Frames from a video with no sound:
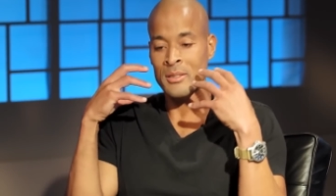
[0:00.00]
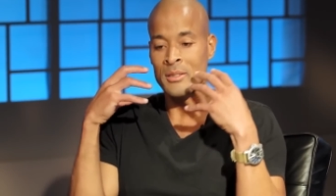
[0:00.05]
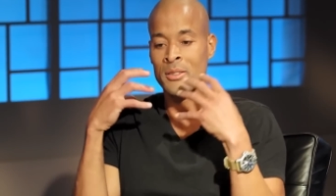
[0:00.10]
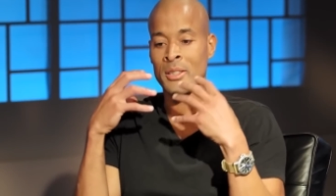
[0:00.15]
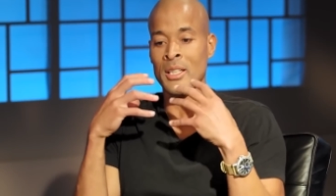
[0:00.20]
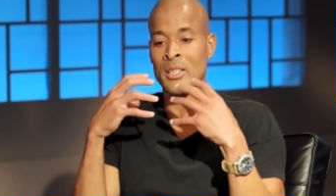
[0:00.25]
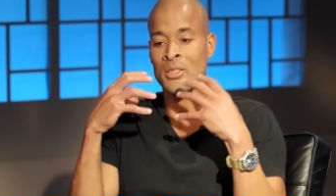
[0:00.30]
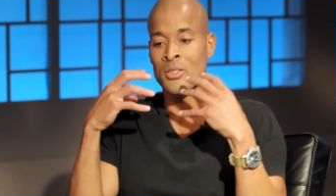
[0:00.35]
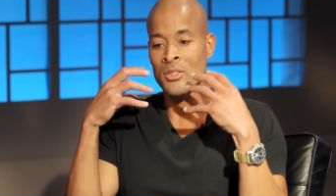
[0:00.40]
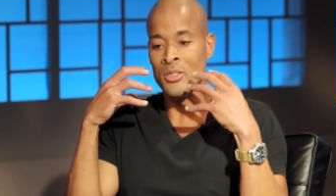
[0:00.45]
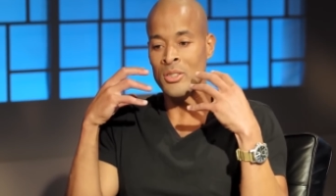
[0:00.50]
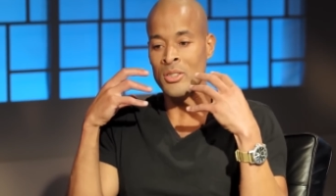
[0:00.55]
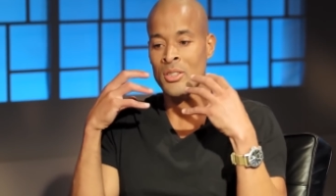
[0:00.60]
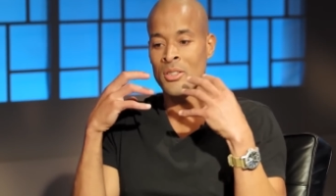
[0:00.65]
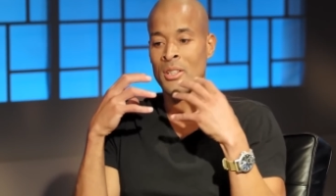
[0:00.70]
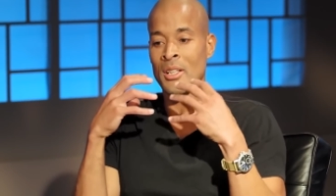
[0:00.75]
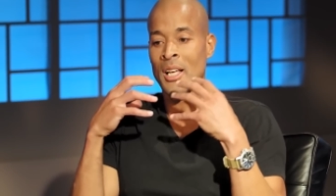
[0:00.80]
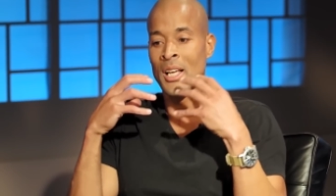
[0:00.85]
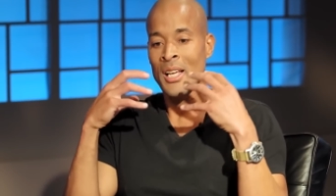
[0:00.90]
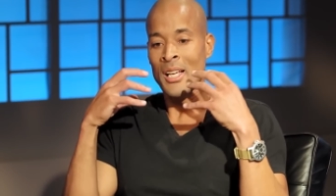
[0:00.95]
this,
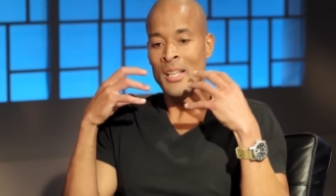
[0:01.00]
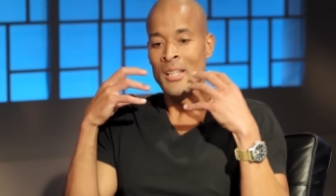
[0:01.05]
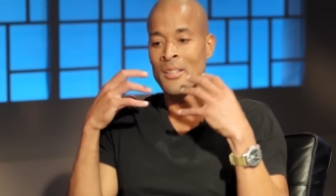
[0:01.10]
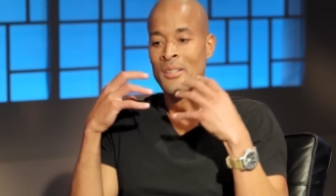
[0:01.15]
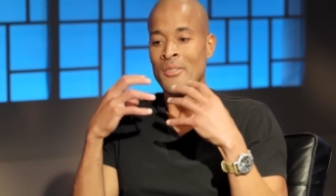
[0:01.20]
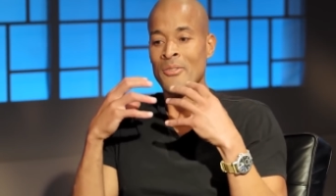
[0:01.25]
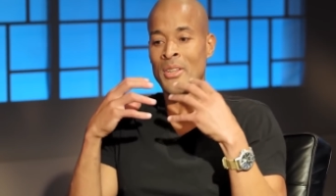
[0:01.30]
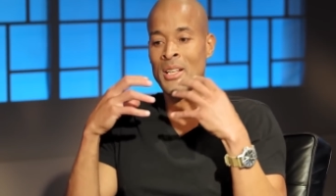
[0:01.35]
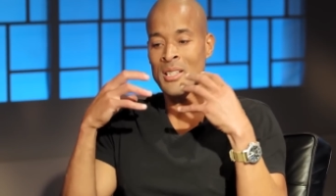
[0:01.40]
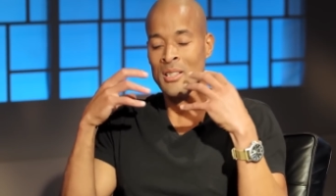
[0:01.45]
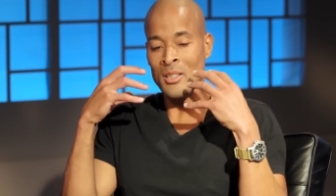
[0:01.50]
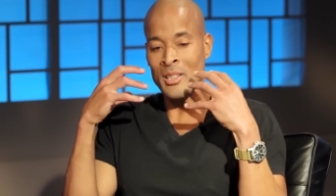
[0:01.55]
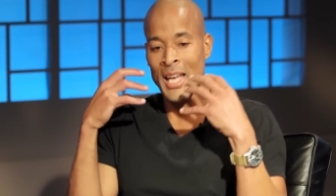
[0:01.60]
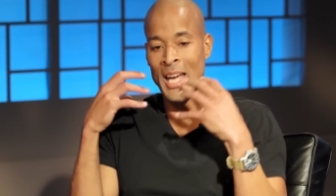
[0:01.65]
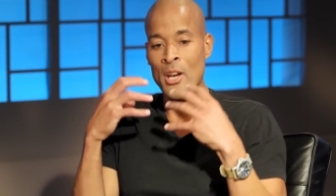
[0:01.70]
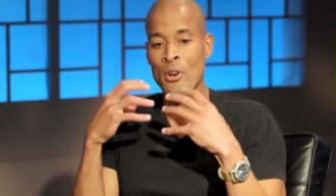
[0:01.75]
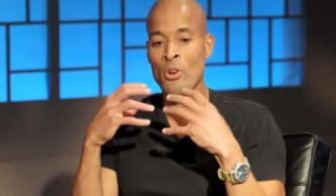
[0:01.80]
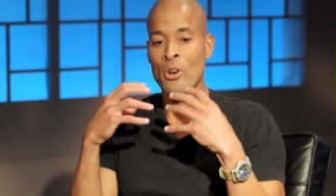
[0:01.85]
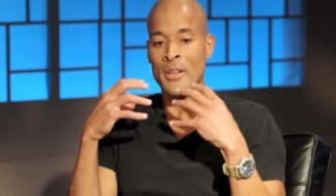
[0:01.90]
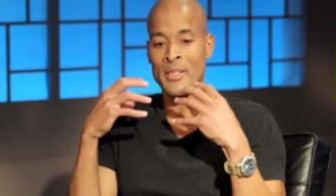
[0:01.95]
this
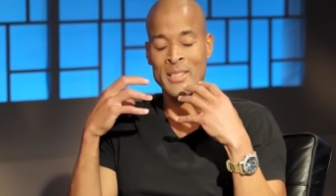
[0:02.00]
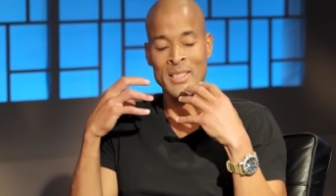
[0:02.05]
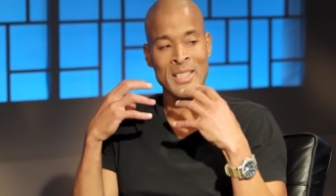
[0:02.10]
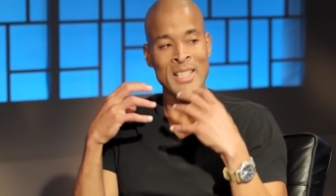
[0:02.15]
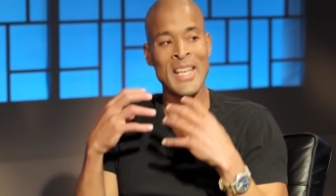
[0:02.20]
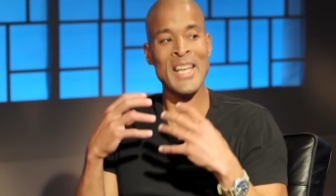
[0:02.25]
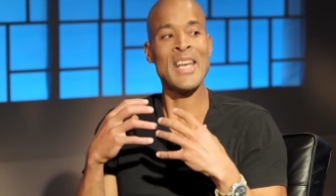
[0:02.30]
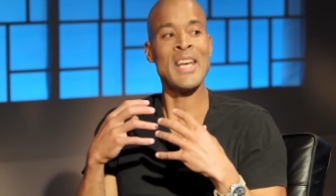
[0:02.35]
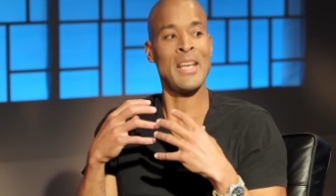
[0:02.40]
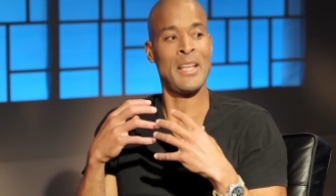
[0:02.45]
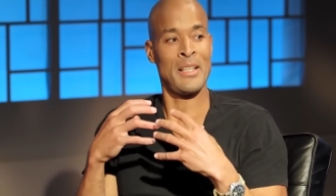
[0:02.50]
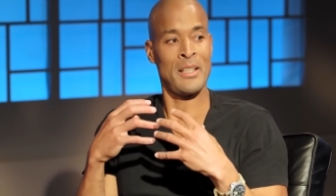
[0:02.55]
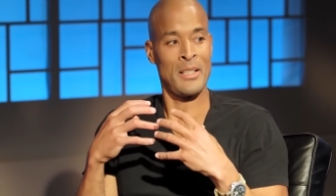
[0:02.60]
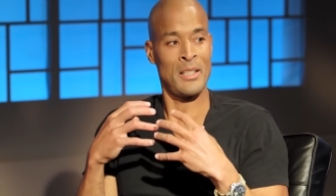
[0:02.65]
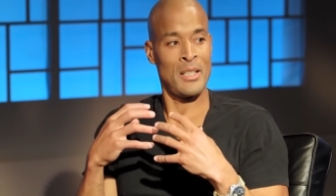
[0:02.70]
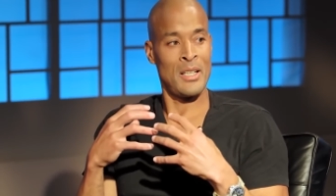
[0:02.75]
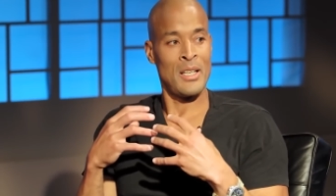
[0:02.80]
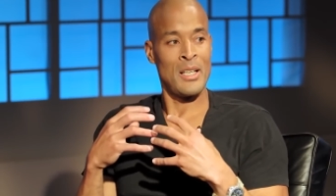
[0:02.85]
layer of skin.